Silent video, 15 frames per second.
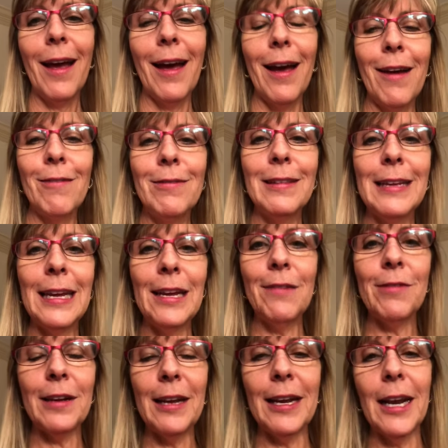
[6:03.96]
of
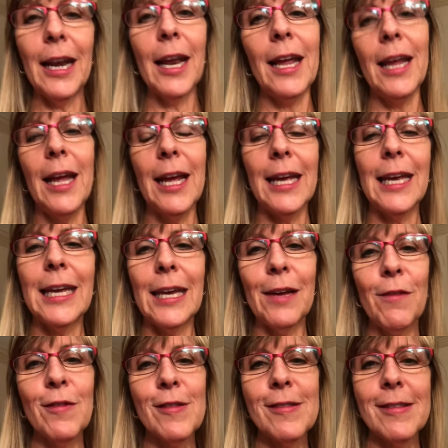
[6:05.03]
leaving
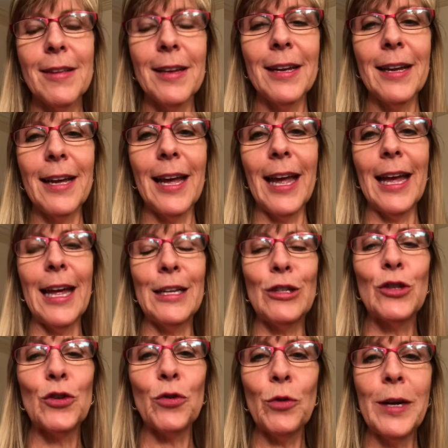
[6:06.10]
gifts and
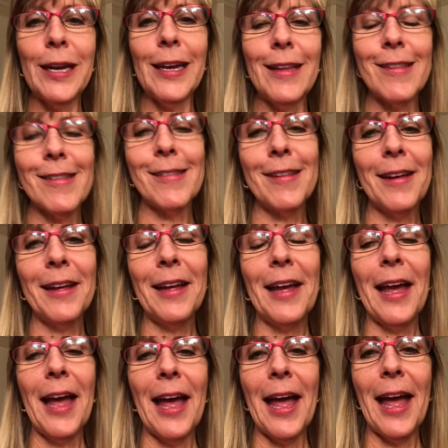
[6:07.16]
treats
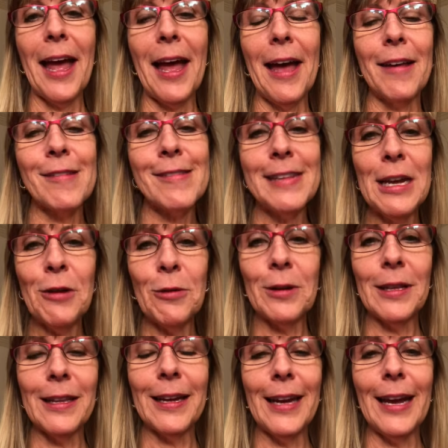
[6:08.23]

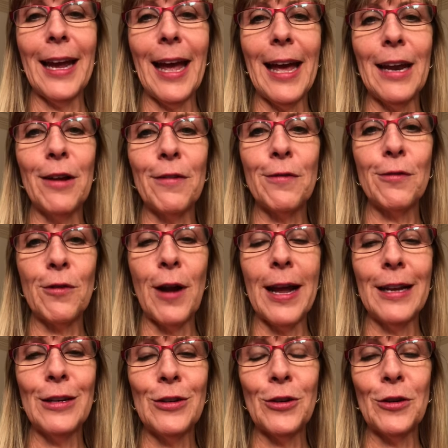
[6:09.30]
secretly at a
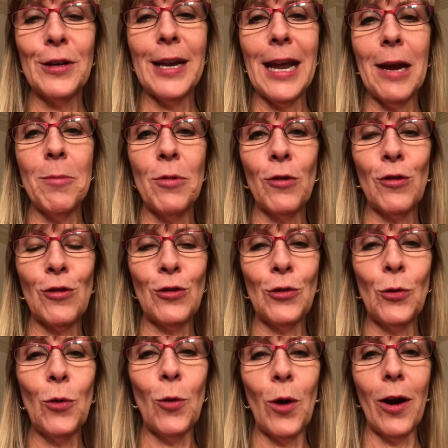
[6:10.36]
friend or neighbor's
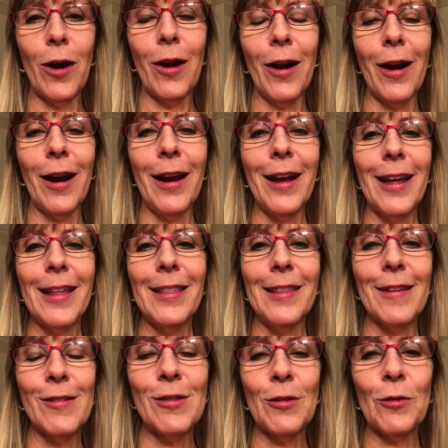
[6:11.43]
door.
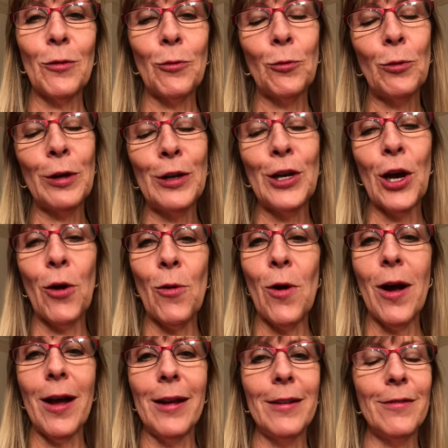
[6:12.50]
This would go
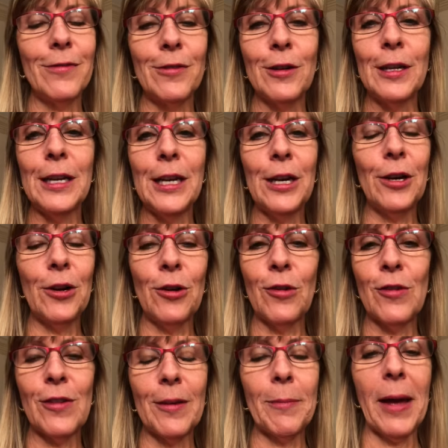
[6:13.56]
on for
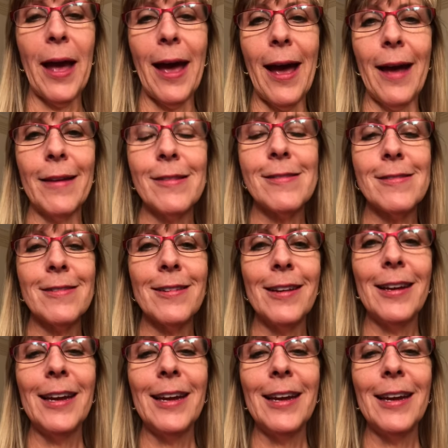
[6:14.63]
years past.